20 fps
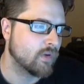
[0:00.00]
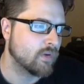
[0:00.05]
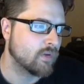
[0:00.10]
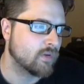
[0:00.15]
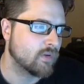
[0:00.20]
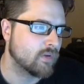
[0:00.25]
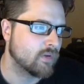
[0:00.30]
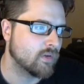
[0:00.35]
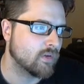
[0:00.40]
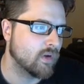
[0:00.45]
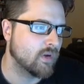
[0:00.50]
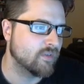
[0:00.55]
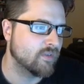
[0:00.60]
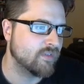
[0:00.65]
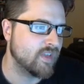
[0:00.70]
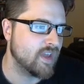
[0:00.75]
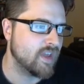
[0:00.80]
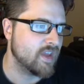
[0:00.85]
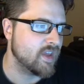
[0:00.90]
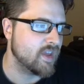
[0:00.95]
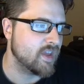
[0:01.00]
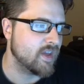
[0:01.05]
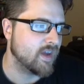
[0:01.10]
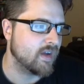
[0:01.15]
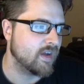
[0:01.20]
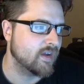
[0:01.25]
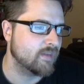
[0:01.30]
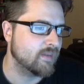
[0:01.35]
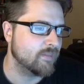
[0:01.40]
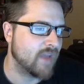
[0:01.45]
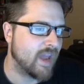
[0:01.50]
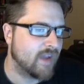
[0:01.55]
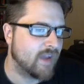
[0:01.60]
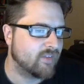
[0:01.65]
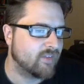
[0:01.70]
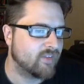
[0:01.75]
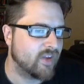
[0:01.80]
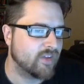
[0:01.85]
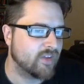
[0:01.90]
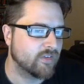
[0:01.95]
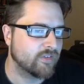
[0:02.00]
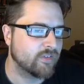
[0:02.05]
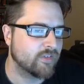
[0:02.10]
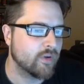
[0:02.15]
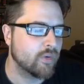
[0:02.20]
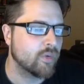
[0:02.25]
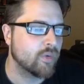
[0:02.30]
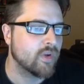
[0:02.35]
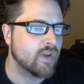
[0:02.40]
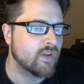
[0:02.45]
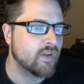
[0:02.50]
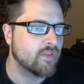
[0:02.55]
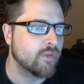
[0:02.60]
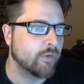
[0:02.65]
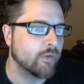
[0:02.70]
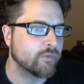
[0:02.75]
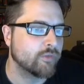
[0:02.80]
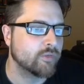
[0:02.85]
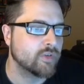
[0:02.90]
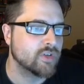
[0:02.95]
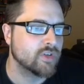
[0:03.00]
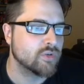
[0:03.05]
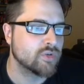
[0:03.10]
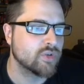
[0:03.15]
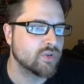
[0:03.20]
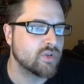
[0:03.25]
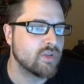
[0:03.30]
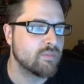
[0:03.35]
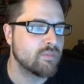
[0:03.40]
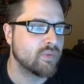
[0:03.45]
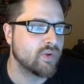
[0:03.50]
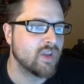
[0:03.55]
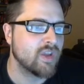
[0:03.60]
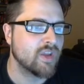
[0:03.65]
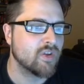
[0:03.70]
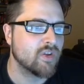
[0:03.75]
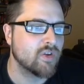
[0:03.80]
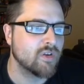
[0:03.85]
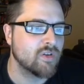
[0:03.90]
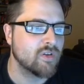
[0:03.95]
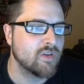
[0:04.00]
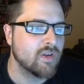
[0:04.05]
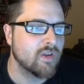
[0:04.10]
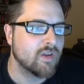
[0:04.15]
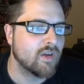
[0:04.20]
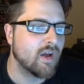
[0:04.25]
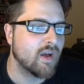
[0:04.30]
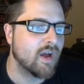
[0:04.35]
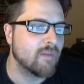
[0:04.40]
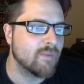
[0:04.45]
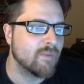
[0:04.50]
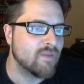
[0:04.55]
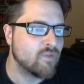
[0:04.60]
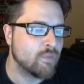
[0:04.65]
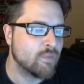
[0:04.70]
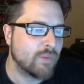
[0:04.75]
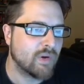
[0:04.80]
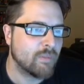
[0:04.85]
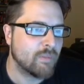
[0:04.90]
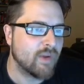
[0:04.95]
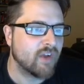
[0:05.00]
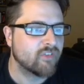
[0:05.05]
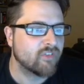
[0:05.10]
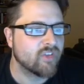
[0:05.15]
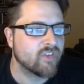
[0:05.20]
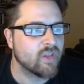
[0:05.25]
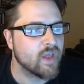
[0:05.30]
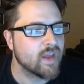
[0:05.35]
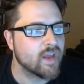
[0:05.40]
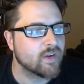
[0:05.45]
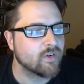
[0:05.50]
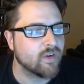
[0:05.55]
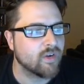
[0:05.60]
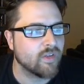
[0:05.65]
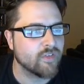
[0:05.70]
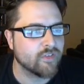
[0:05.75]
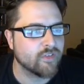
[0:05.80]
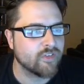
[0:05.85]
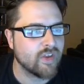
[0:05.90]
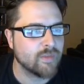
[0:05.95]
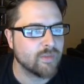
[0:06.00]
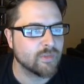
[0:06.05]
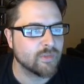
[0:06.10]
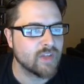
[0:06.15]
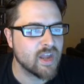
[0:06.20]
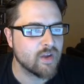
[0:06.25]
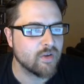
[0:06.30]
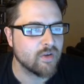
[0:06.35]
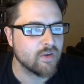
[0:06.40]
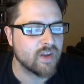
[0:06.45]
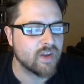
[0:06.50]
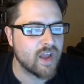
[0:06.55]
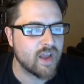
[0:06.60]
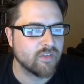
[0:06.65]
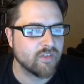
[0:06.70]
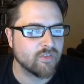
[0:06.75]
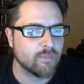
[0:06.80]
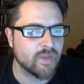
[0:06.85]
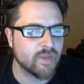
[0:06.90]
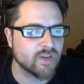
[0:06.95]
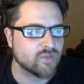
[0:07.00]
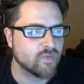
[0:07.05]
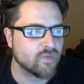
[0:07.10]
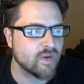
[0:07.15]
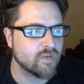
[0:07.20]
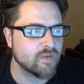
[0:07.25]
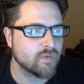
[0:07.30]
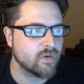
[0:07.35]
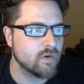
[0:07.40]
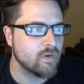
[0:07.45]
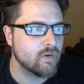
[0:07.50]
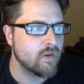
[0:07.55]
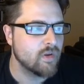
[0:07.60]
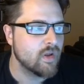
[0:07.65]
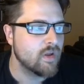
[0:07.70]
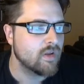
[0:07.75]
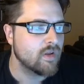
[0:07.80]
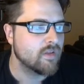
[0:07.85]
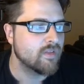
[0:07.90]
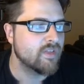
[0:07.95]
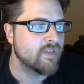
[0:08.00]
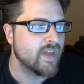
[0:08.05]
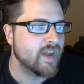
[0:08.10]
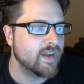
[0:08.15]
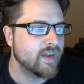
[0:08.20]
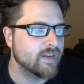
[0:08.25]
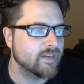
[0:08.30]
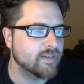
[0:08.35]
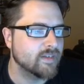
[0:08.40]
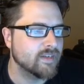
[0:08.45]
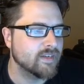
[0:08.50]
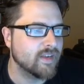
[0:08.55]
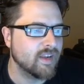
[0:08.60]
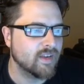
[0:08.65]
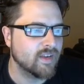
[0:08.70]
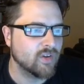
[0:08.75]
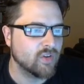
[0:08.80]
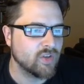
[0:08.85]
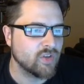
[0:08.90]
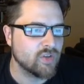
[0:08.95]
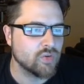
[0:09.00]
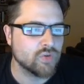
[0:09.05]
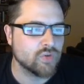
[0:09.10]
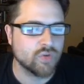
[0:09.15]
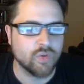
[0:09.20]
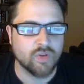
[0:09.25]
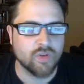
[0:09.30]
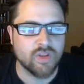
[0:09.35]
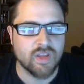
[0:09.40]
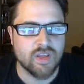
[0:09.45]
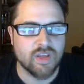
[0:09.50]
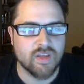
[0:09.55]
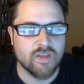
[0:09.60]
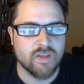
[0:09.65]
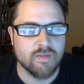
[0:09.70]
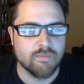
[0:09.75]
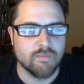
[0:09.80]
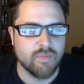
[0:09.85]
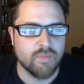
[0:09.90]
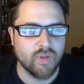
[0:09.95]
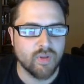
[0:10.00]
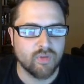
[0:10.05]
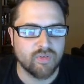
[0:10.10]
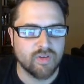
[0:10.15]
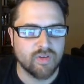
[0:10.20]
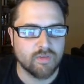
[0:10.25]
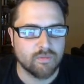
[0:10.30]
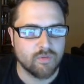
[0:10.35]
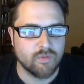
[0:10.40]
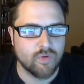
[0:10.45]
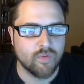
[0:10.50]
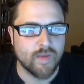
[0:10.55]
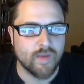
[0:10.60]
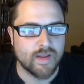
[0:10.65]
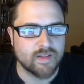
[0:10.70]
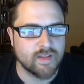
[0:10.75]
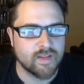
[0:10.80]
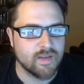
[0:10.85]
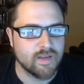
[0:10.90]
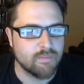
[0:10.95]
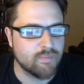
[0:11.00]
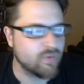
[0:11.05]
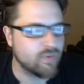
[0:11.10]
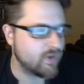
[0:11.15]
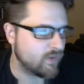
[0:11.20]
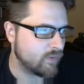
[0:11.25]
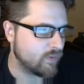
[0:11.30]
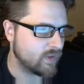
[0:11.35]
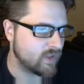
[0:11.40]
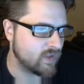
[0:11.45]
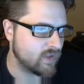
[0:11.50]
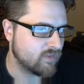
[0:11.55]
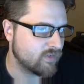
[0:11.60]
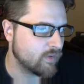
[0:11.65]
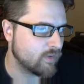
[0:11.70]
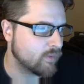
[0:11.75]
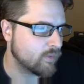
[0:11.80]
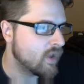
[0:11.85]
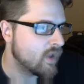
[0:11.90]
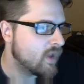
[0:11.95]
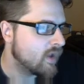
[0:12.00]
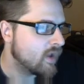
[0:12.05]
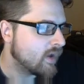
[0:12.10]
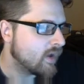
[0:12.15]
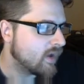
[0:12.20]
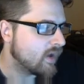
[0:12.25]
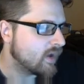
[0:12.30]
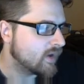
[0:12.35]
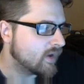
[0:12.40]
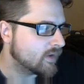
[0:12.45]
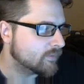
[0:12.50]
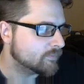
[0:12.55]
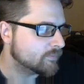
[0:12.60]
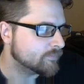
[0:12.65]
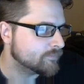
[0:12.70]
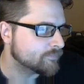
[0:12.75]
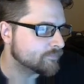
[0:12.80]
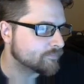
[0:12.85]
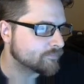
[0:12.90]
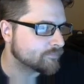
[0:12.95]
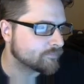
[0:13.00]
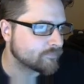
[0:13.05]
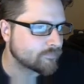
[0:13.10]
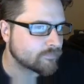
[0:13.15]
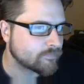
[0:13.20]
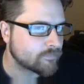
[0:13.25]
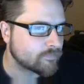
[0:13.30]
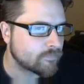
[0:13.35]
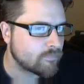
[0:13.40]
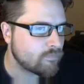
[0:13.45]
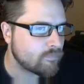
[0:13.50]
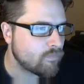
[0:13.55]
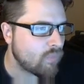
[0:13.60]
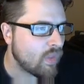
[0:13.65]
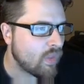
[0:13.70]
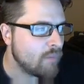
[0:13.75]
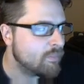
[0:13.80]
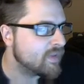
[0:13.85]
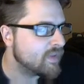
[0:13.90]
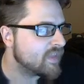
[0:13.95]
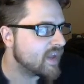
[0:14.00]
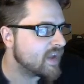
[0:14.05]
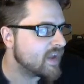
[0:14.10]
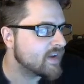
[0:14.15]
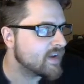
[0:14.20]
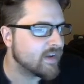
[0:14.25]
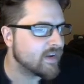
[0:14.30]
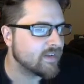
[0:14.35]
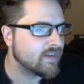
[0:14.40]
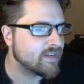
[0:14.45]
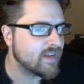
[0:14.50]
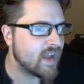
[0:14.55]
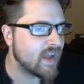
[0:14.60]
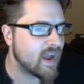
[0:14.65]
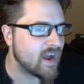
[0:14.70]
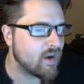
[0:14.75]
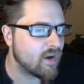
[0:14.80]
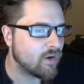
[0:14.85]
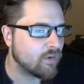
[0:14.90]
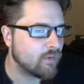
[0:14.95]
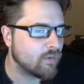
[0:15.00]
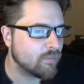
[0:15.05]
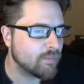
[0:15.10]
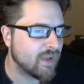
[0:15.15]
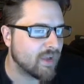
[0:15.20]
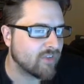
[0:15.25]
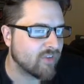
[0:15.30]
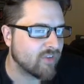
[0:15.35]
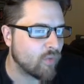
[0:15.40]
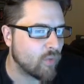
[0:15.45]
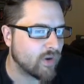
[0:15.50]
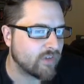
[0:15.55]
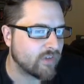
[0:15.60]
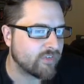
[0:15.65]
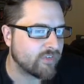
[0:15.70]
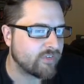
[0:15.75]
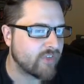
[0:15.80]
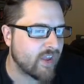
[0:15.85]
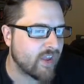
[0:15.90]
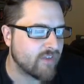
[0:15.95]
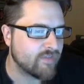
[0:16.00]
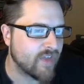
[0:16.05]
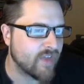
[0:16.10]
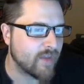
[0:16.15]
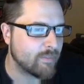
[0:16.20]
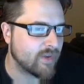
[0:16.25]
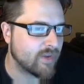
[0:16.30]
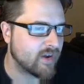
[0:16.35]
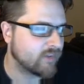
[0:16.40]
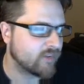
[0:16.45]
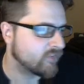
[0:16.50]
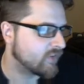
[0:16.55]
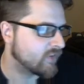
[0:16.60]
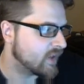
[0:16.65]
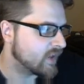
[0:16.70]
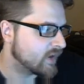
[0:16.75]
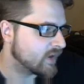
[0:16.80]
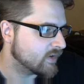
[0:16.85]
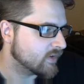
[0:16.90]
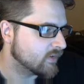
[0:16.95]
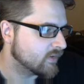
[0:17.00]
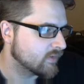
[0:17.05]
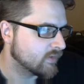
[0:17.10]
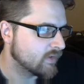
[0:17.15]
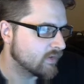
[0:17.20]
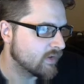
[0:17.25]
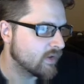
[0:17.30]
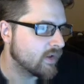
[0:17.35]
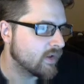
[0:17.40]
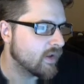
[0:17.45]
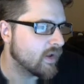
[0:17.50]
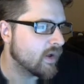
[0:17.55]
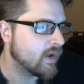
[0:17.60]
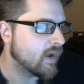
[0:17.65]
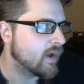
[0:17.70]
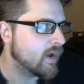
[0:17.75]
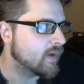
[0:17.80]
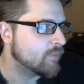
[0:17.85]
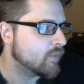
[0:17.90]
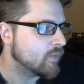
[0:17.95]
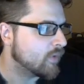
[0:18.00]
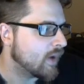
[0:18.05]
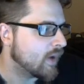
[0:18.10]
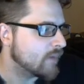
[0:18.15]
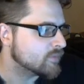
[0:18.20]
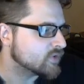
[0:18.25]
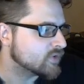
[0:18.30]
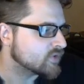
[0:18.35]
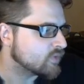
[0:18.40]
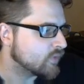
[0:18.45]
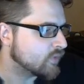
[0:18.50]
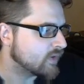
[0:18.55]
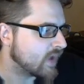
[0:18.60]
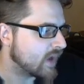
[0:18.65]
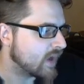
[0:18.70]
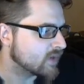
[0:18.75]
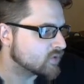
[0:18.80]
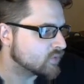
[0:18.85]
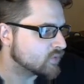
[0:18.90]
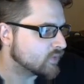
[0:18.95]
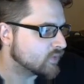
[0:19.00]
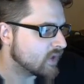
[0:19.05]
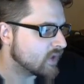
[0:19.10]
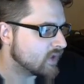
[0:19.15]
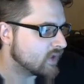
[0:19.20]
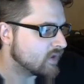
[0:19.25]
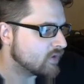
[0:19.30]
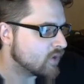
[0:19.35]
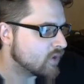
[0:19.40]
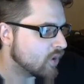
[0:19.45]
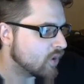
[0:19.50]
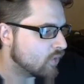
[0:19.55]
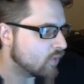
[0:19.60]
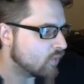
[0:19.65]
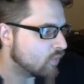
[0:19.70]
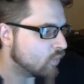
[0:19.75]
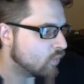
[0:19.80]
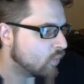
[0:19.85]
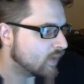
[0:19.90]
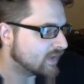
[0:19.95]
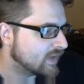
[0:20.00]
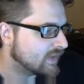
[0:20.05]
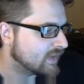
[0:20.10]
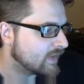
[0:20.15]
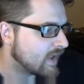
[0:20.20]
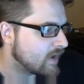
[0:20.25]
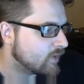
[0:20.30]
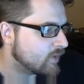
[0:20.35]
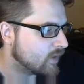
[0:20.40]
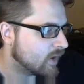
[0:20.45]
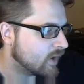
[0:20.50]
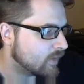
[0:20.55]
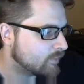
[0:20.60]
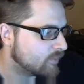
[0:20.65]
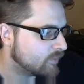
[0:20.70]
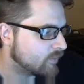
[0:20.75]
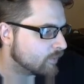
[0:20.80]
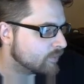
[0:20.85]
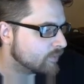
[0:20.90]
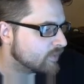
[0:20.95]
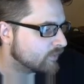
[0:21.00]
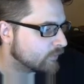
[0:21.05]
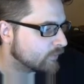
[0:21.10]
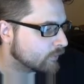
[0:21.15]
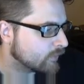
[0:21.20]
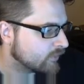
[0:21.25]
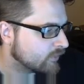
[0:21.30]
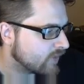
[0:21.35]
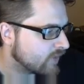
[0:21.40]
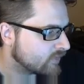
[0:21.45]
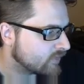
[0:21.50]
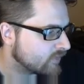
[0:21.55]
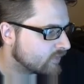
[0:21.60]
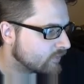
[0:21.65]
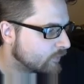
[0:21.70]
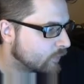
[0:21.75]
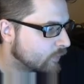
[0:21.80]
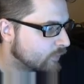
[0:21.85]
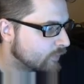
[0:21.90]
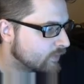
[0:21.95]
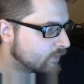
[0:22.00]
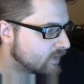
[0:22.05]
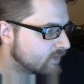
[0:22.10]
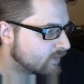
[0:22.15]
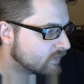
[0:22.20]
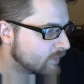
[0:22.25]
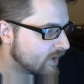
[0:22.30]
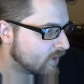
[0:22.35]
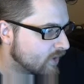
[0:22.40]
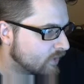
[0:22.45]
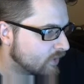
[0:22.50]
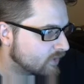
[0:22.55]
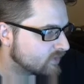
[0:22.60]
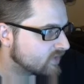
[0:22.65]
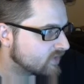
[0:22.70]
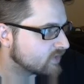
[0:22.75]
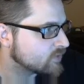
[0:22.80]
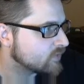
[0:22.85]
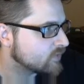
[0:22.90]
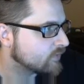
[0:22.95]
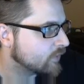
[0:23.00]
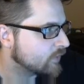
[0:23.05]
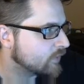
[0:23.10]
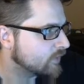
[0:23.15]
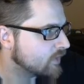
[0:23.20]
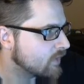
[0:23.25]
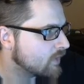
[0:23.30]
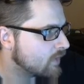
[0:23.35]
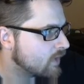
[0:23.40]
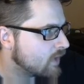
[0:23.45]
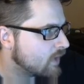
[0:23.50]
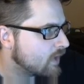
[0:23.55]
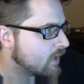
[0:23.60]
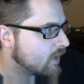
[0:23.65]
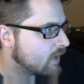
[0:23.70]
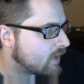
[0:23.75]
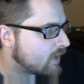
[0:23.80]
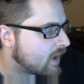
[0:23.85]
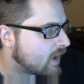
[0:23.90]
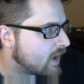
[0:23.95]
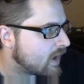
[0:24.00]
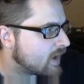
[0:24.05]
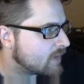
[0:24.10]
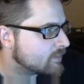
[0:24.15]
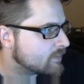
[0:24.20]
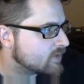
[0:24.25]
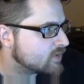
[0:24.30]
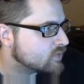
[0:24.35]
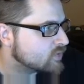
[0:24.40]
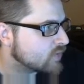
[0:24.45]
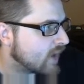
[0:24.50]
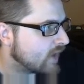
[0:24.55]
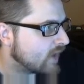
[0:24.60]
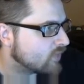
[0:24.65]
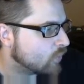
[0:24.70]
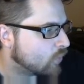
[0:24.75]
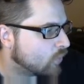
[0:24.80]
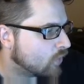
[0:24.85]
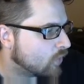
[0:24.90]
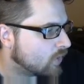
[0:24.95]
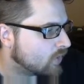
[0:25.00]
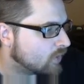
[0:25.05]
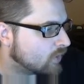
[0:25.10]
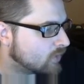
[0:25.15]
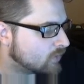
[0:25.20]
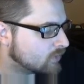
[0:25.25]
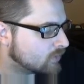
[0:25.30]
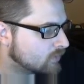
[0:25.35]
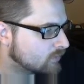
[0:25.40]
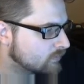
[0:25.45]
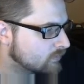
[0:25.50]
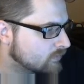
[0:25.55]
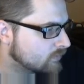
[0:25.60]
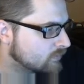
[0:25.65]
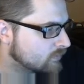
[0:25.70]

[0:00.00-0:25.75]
of the asset. So those are usually pretty good. If you put a box collider on the same layer that has a mesh renderer, then it'll usually build it correctly pretty quickly. So, but then now, because I want to save that box collider, I'm just going to actually go one layer up from this source assets folder into my architecture folder, and I'm going to drag the wall